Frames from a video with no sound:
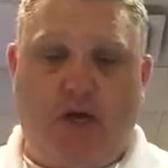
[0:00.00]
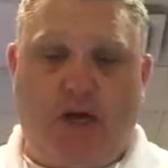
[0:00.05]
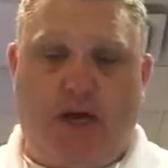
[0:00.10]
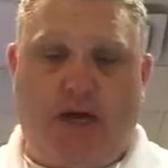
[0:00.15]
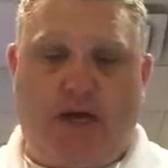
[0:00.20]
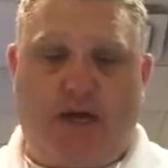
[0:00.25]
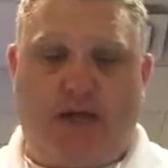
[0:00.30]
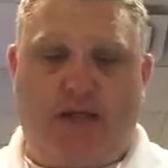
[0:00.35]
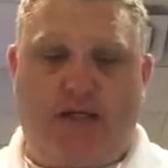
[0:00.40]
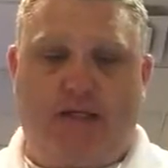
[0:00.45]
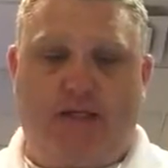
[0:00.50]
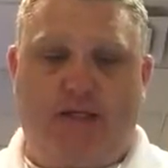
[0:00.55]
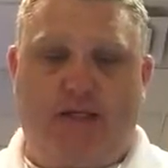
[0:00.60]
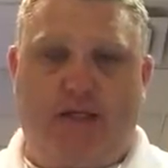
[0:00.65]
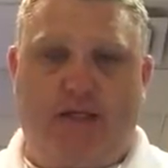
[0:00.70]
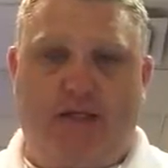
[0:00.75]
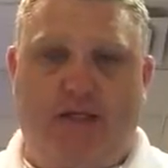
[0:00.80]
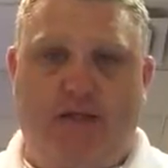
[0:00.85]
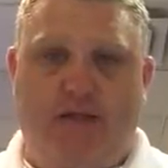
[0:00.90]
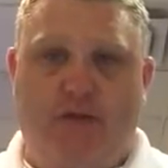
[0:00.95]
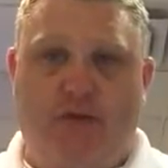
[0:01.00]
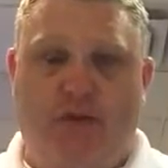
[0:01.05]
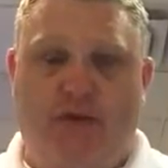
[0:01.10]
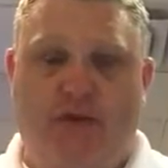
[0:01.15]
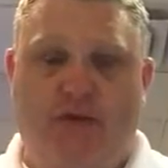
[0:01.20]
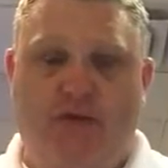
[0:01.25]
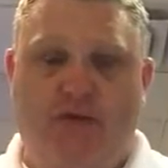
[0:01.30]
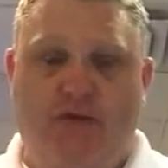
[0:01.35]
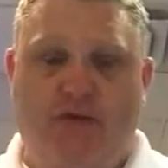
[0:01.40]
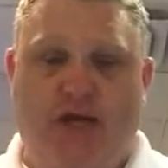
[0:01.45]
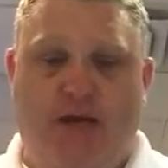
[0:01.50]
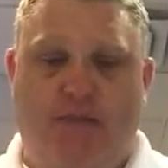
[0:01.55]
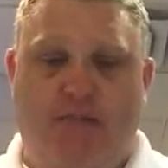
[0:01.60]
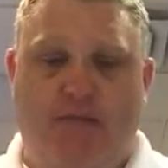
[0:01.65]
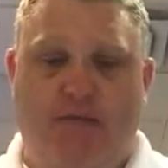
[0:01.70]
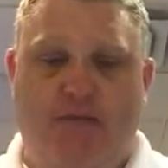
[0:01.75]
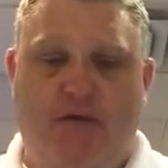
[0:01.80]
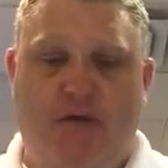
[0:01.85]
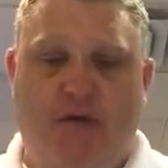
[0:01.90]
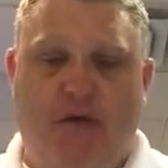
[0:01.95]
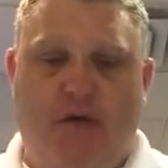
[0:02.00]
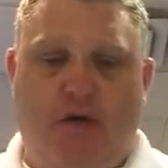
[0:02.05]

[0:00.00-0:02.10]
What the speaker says: And so here are the steps.